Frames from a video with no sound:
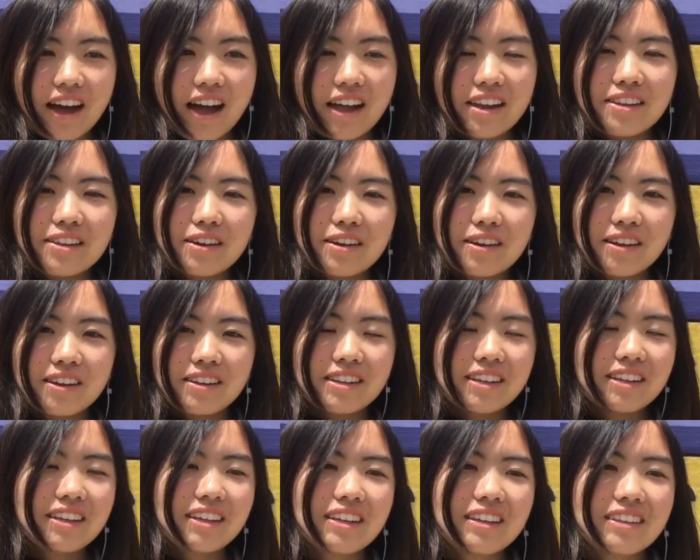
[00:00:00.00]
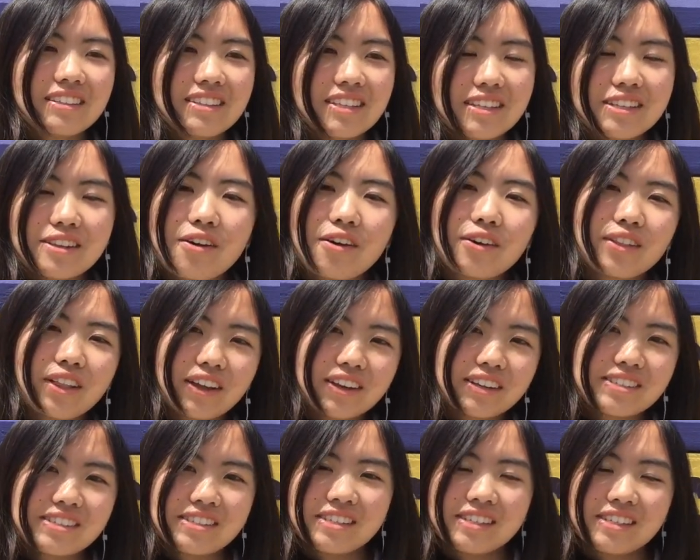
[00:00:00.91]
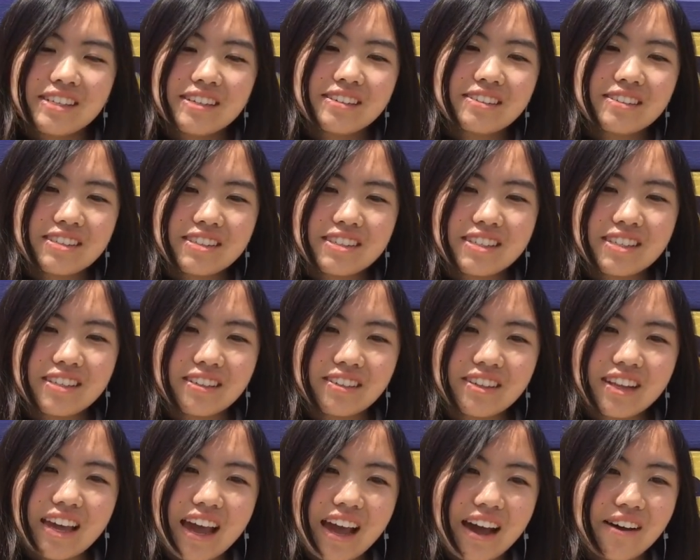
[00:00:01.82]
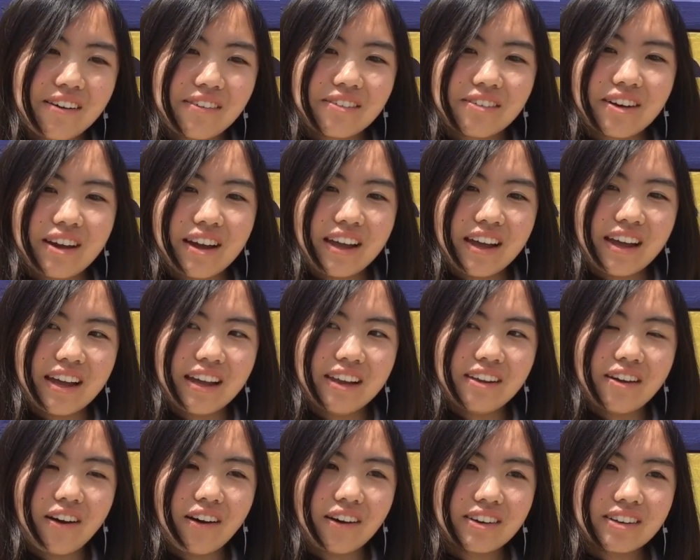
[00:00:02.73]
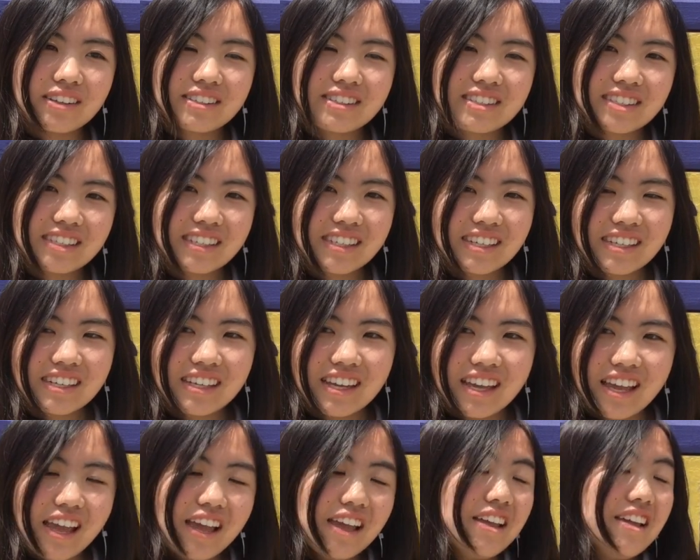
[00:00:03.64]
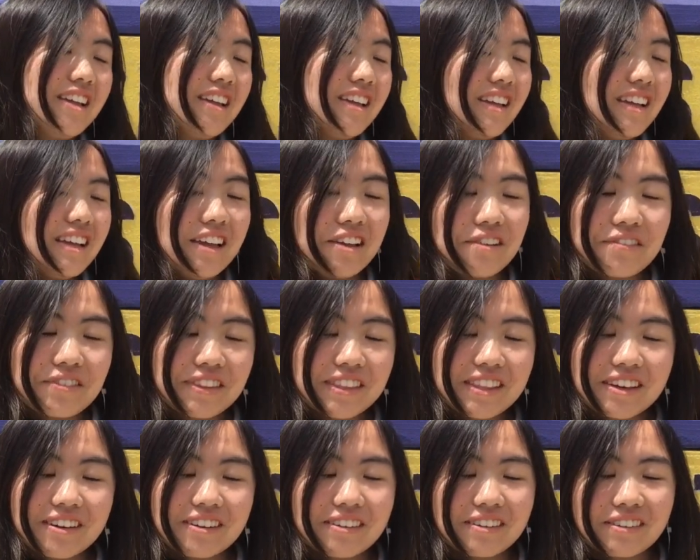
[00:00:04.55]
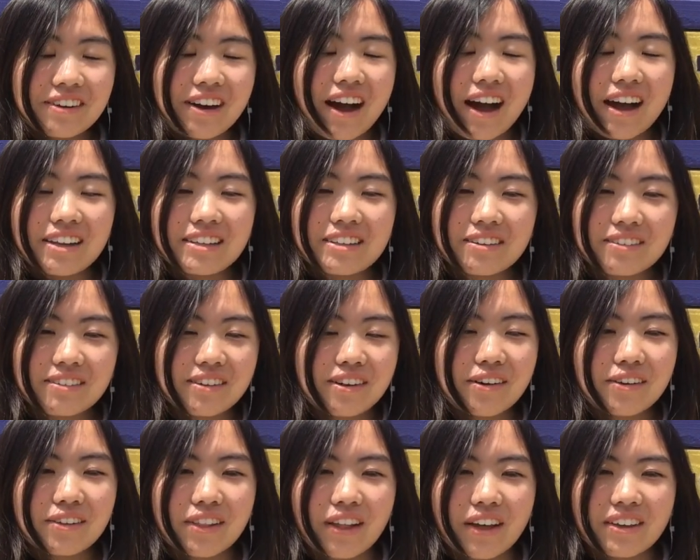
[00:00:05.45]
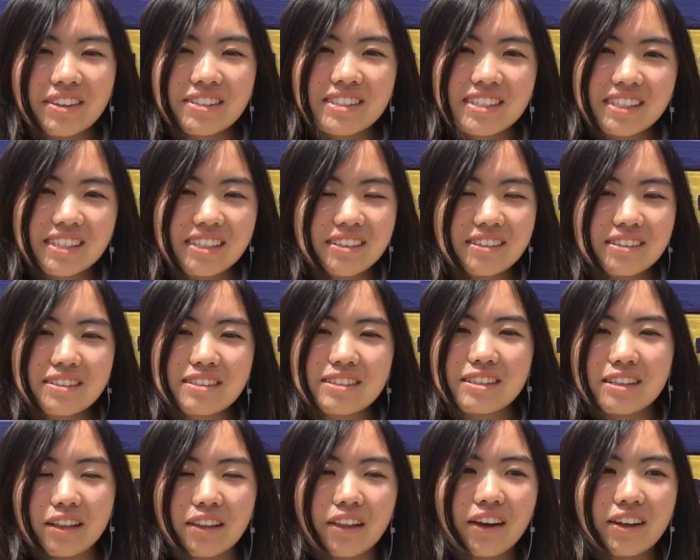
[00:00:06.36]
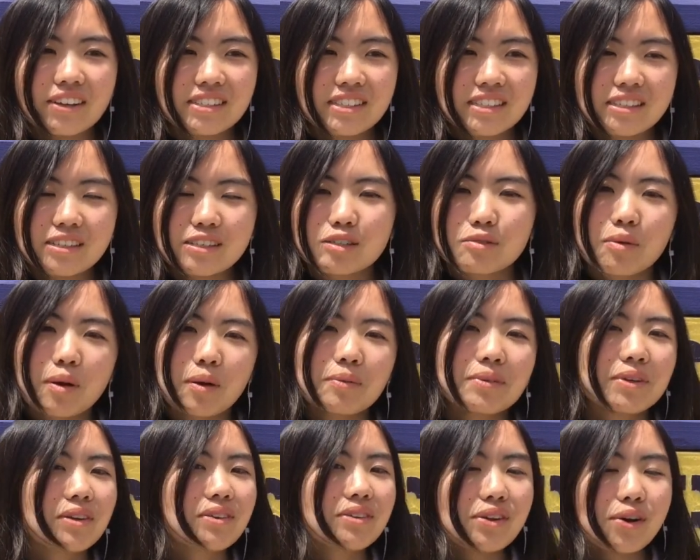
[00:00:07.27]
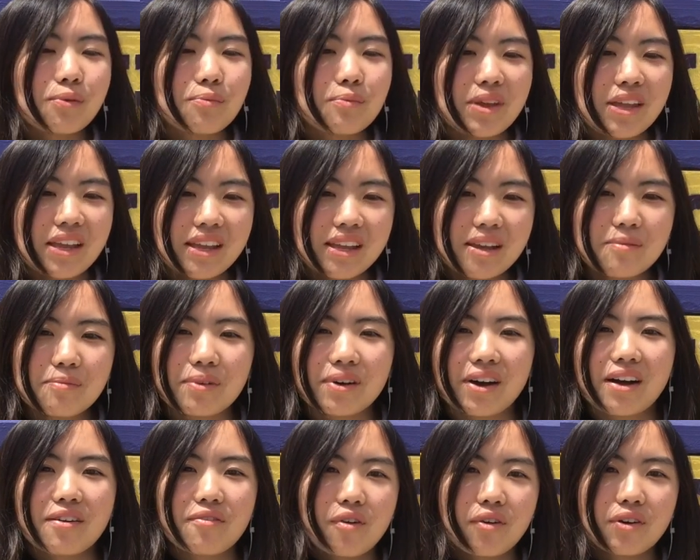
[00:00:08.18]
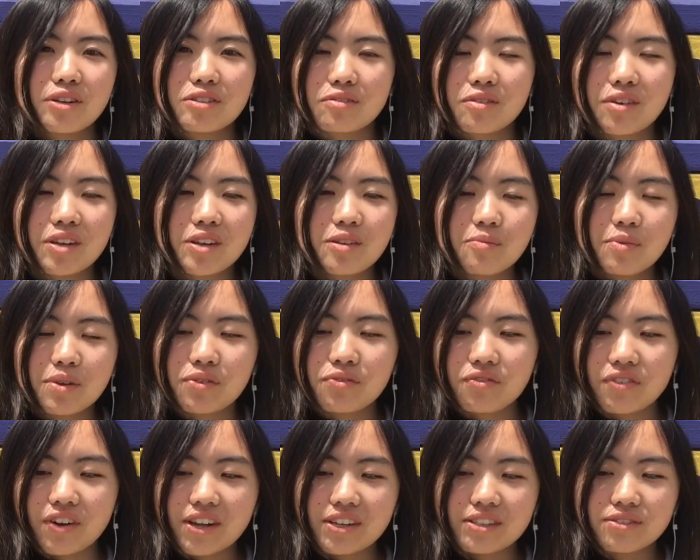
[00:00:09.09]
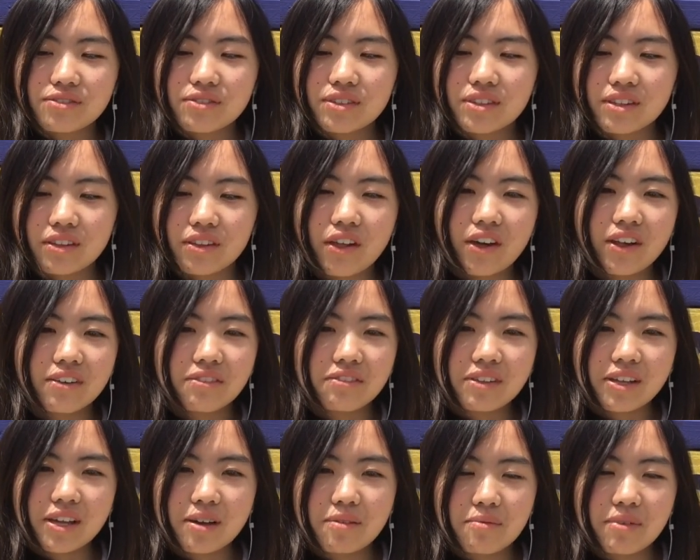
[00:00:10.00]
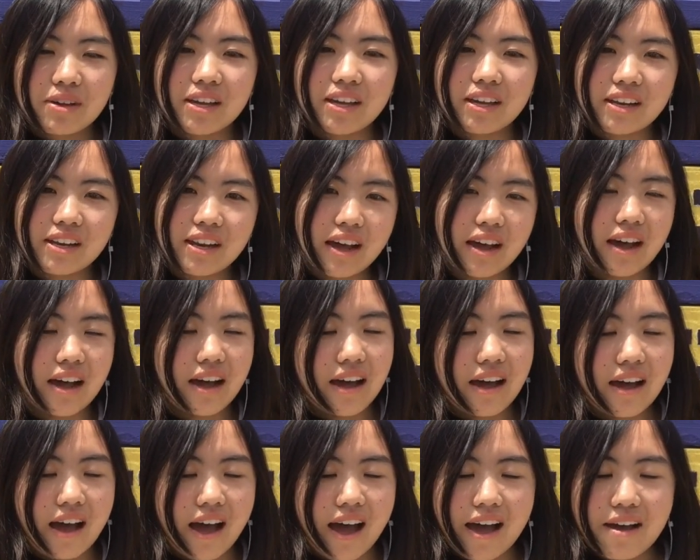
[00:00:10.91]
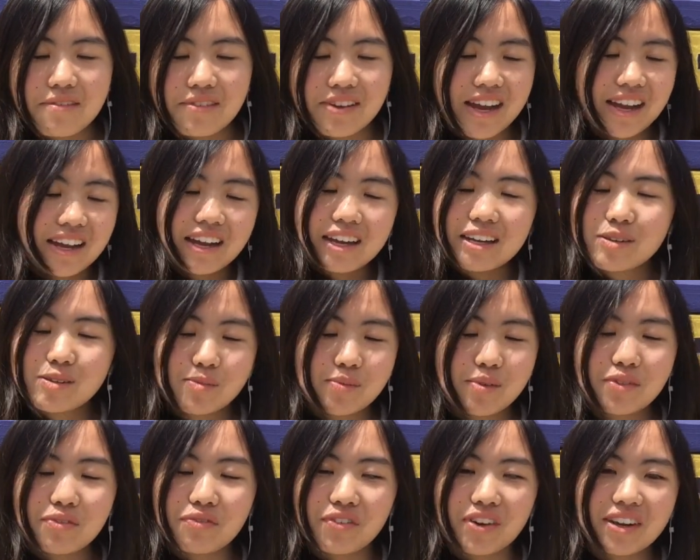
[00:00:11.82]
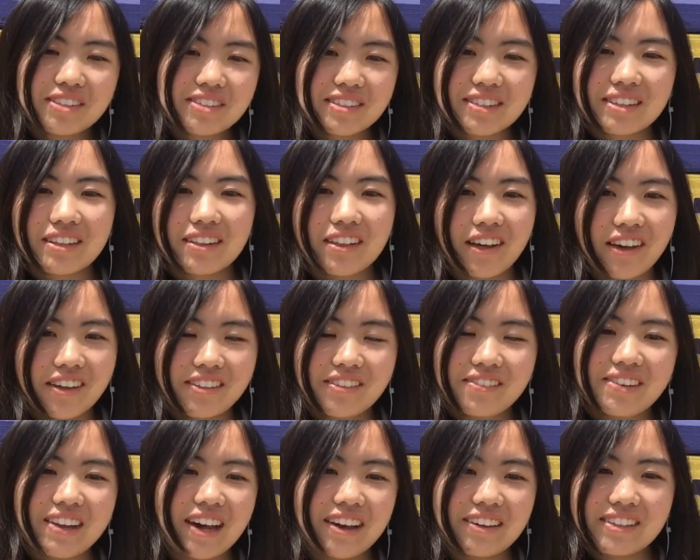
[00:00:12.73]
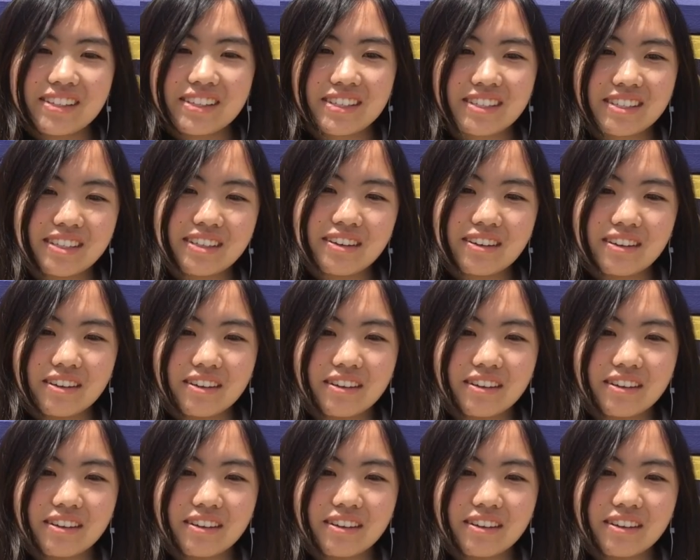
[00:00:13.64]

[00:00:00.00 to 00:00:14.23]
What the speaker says: I didn't get to know a lot of seniors until now, and honestly, even though I don't know a lot of seniors and a lot of seniors probably don't know me, but I've always wanted to be friends with a lot of them, and I mean, I got to be friends with a lot of them now this year.